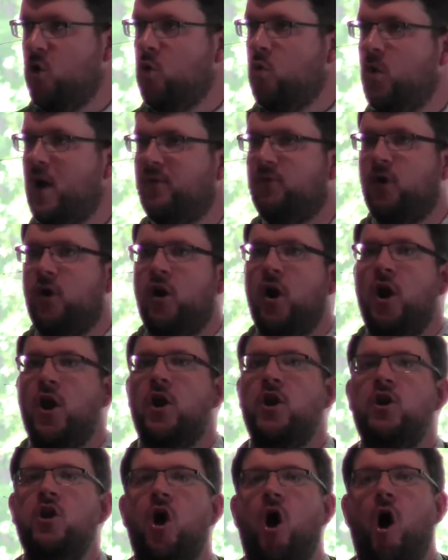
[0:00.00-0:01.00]
Whoever
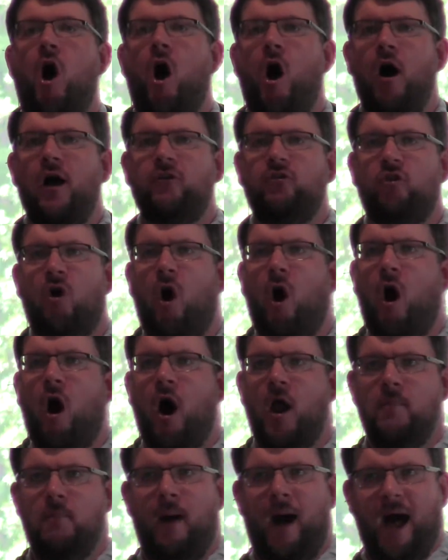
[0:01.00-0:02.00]
gnaws
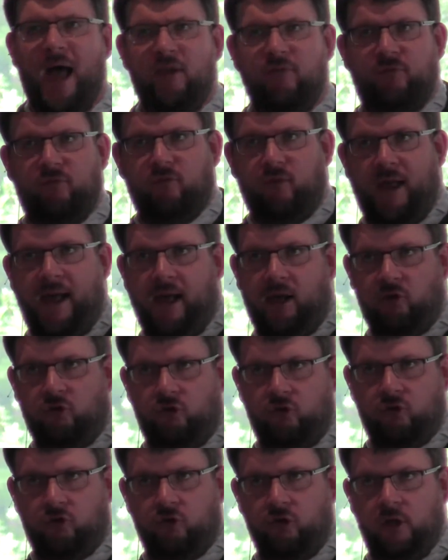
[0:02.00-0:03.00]
on my
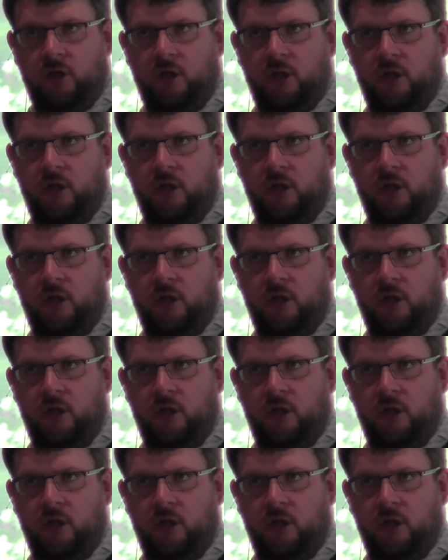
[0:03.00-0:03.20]
flesh,